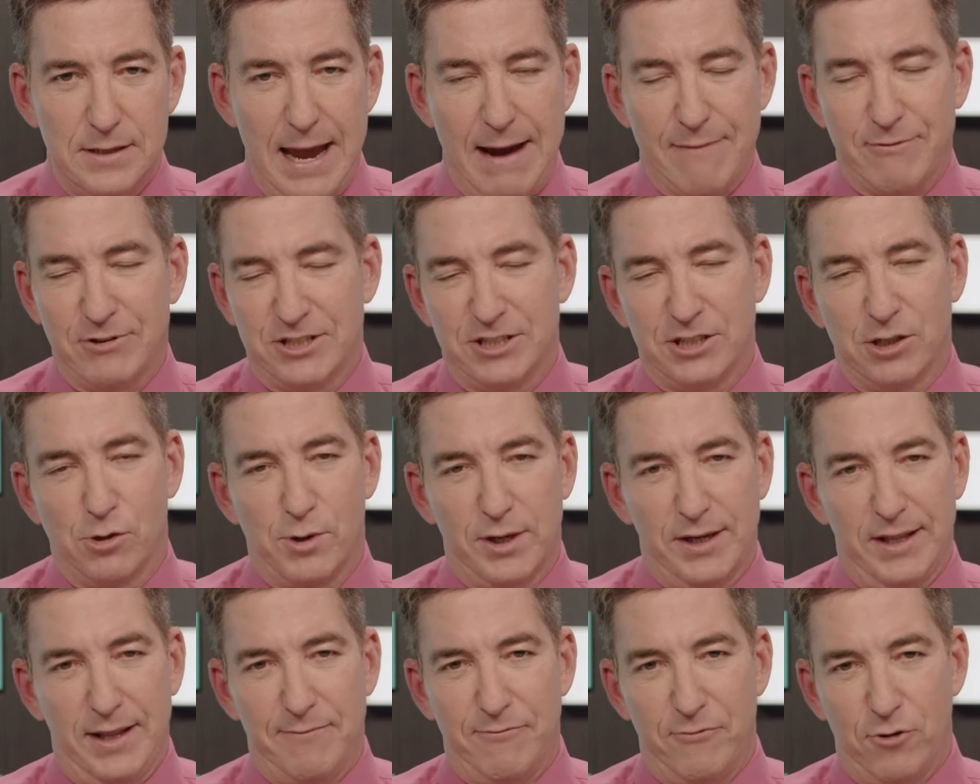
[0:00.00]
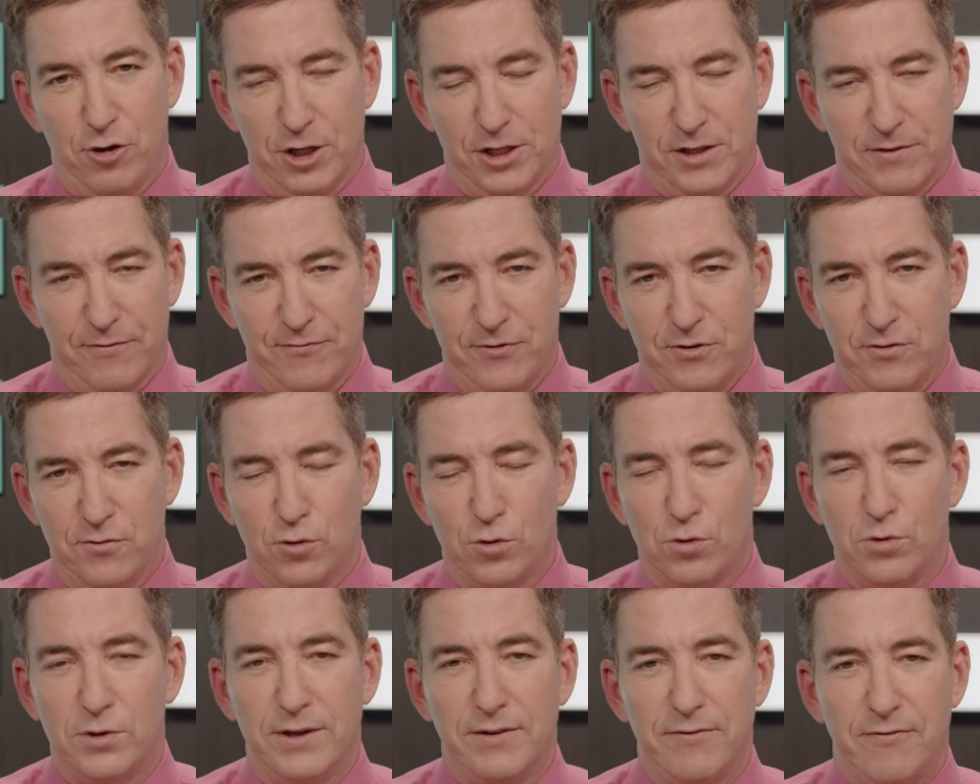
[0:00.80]
Every single one of them voted to
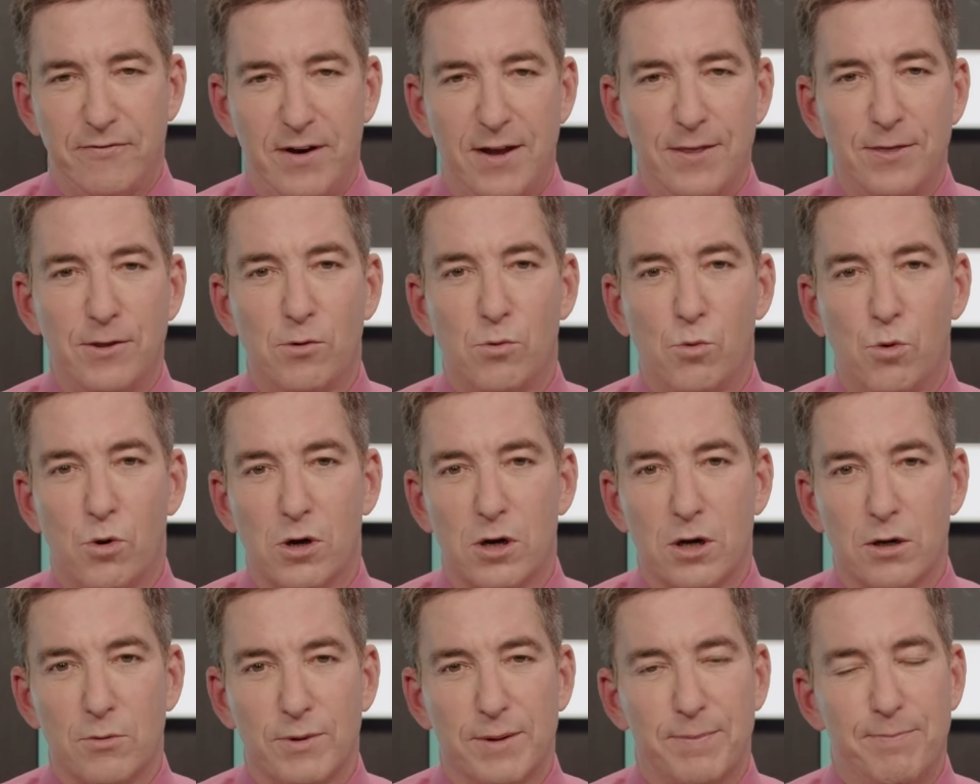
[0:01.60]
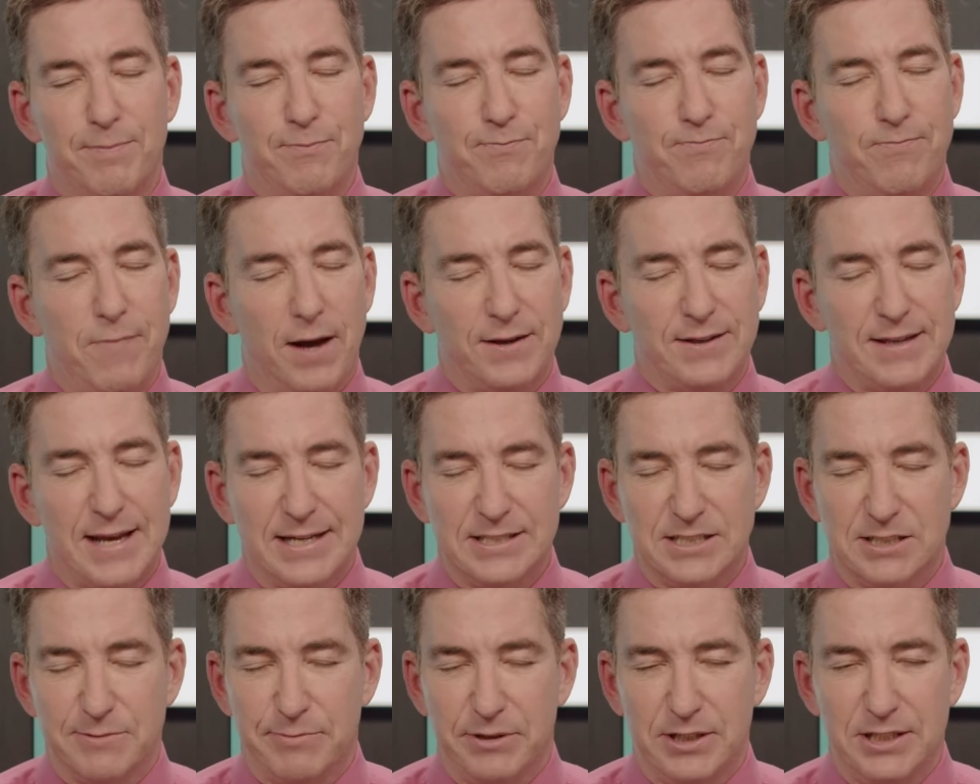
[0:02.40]
fuel and fund the war with
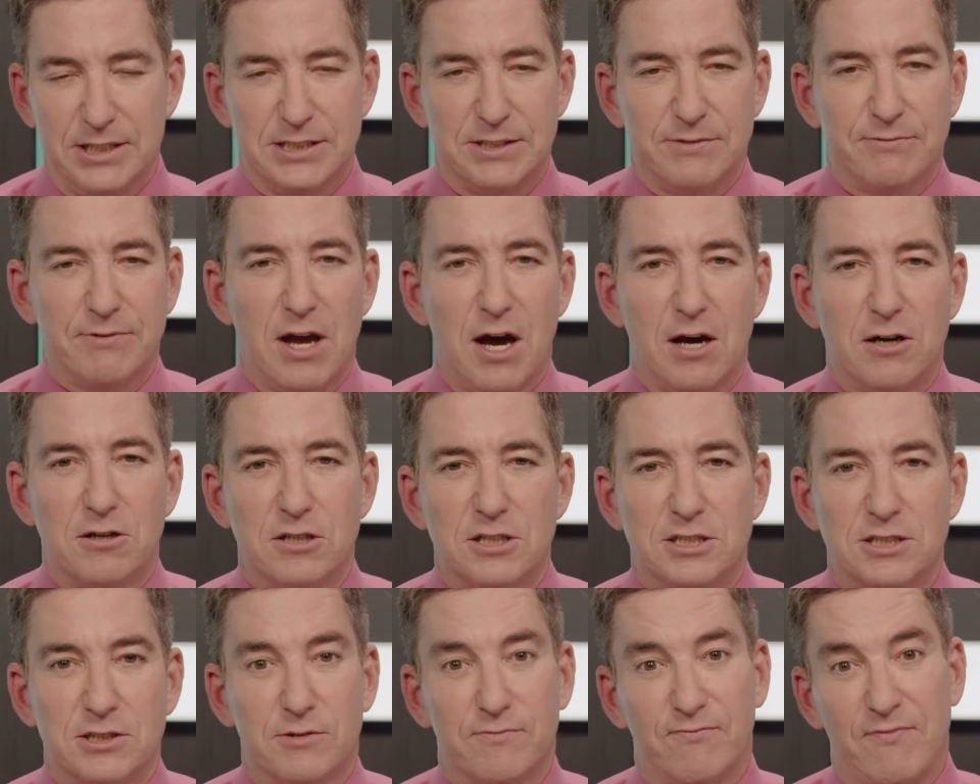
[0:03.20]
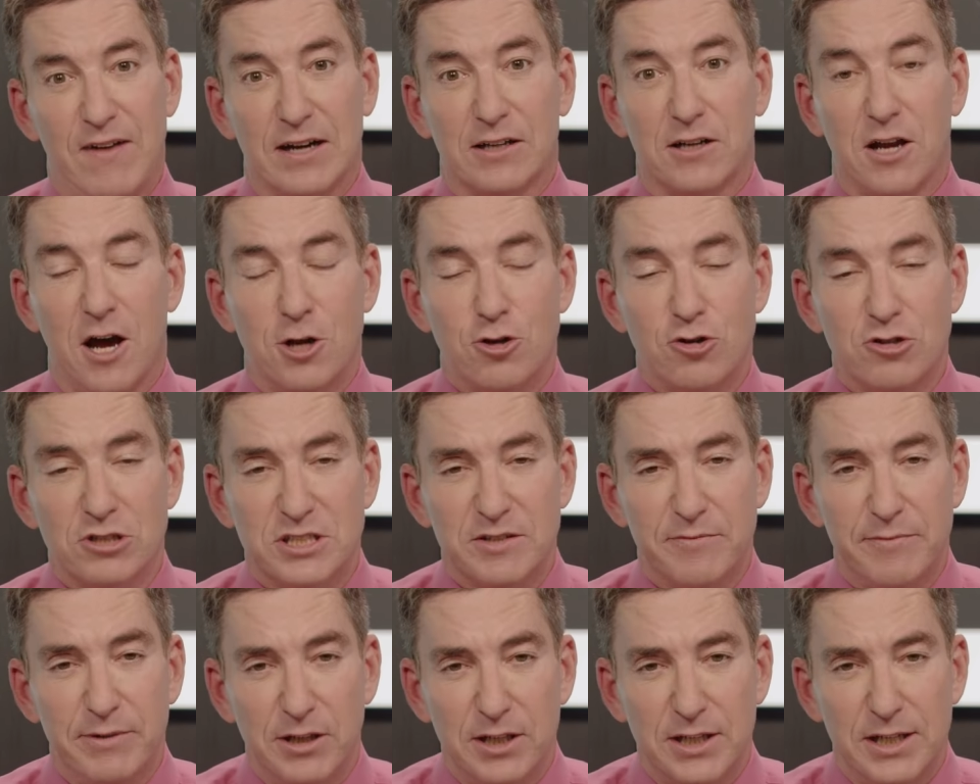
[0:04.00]
tens of billions of dollars, in fact,
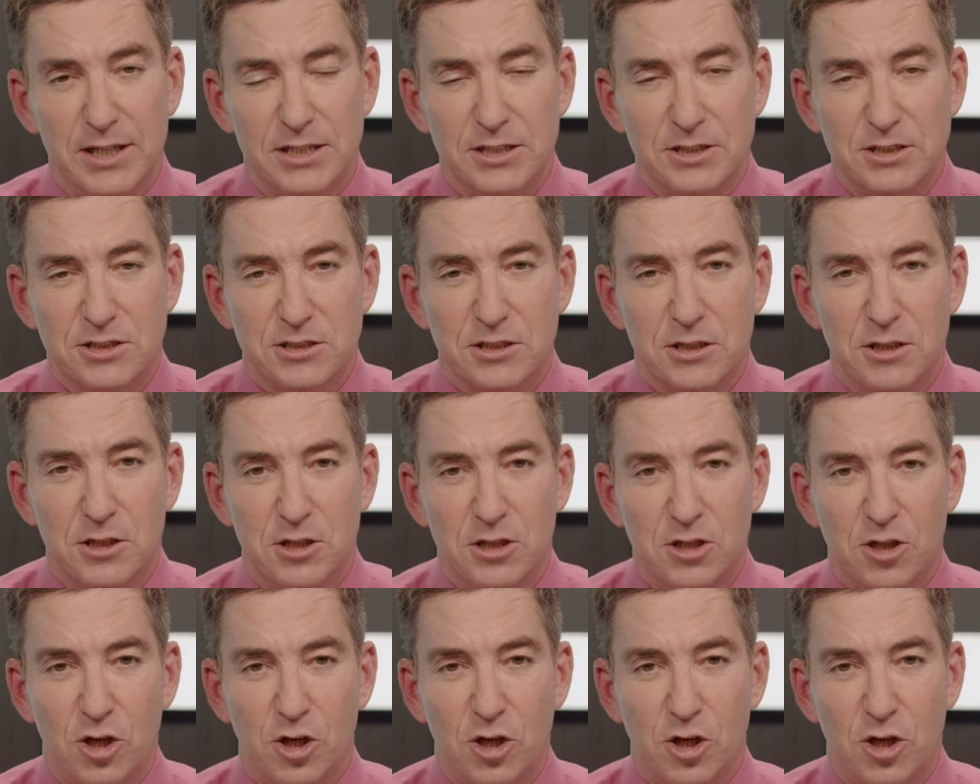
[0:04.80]
hundreds of billions,